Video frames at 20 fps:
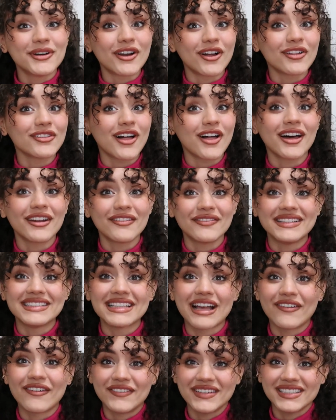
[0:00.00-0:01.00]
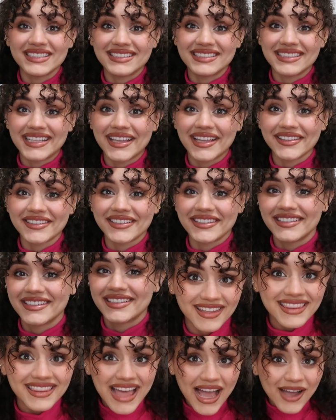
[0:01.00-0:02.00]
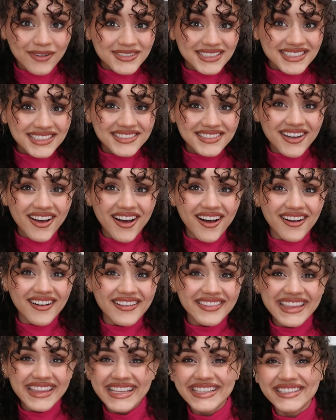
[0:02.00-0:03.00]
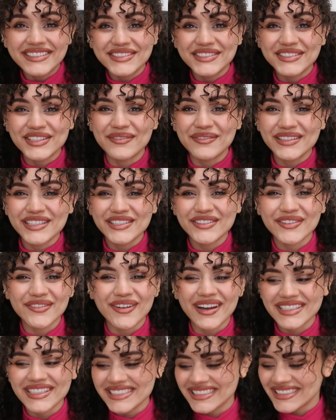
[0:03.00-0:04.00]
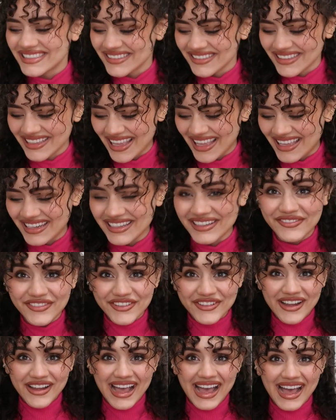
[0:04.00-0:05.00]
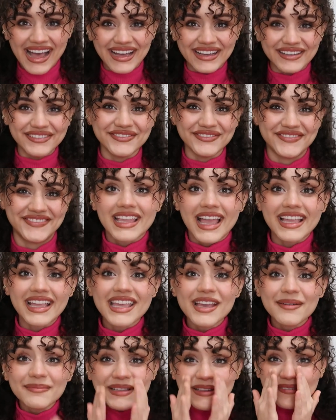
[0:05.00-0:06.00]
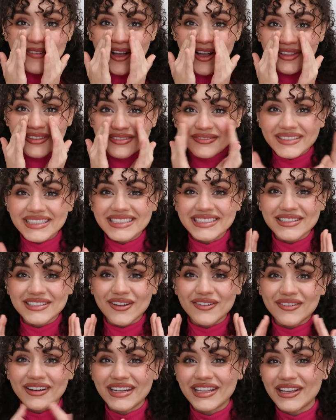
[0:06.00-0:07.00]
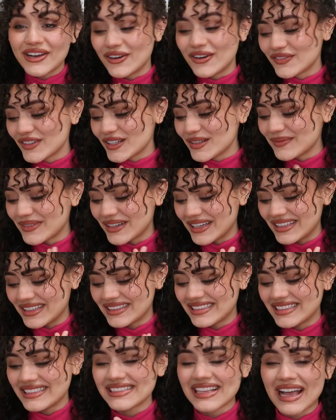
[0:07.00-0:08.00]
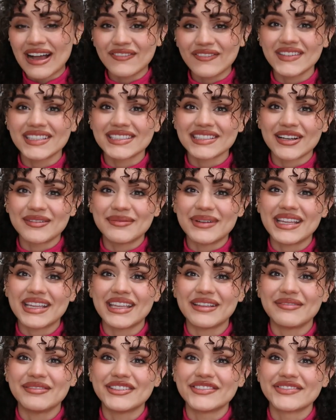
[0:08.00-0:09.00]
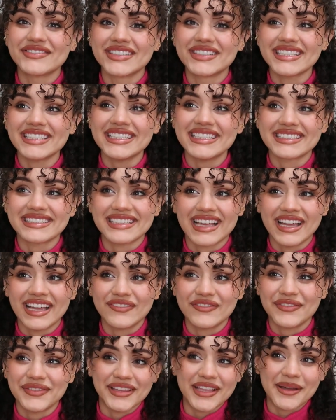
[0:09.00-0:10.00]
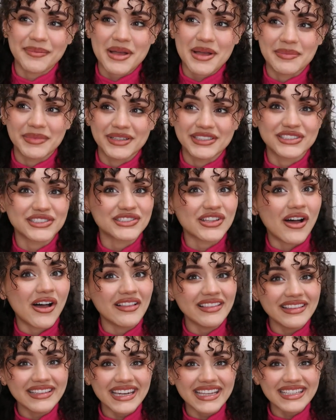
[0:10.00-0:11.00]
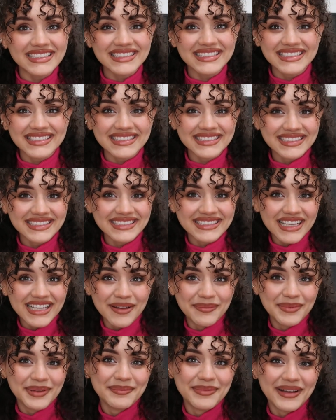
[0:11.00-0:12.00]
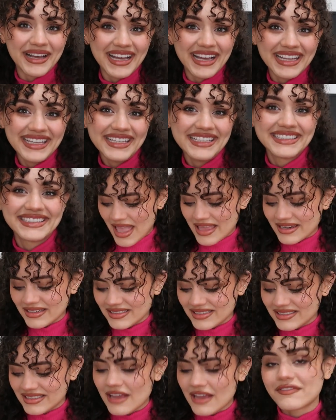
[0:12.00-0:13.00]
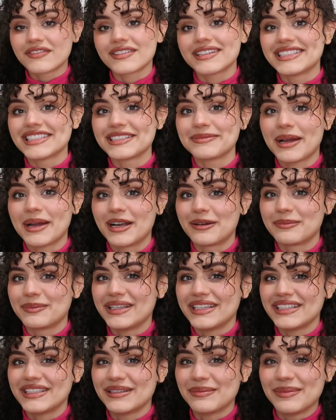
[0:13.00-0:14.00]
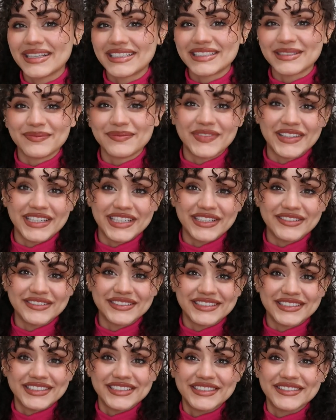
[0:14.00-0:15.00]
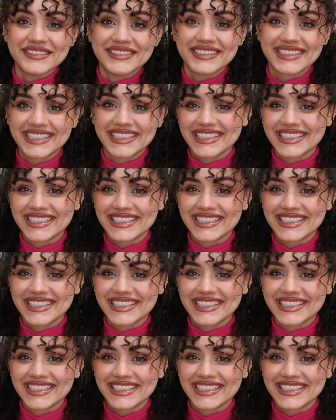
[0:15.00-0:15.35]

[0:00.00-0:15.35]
put a lot of these outfits together that was the haul. Thank you so much for watching till the end if you have. I can't believe Halloween's already over, but these outfits are making me really excited for the upcoming just holiday season coming by. And it's definitely inspiring me to make some videos too.